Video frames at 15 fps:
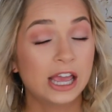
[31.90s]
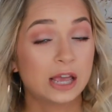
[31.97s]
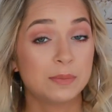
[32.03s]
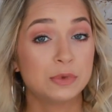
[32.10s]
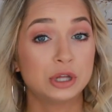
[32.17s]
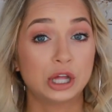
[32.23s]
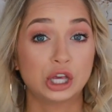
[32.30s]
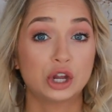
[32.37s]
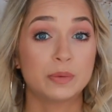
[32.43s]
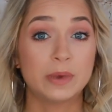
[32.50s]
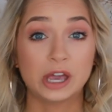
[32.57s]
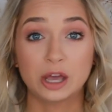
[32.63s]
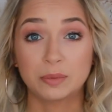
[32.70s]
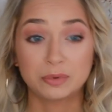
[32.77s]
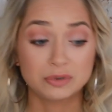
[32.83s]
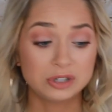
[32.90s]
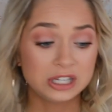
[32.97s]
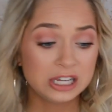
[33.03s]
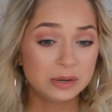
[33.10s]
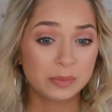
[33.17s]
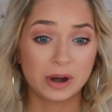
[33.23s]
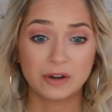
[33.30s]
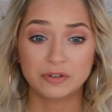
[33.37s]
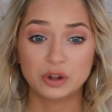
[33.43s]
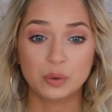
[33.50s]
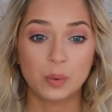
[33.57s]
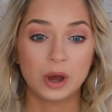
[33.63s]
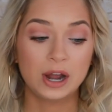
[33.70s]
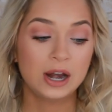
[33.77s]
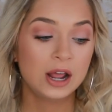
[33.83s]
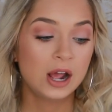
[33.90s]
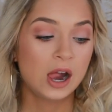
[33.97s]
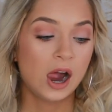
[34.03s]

It can be like your makeup routine, whatever you want.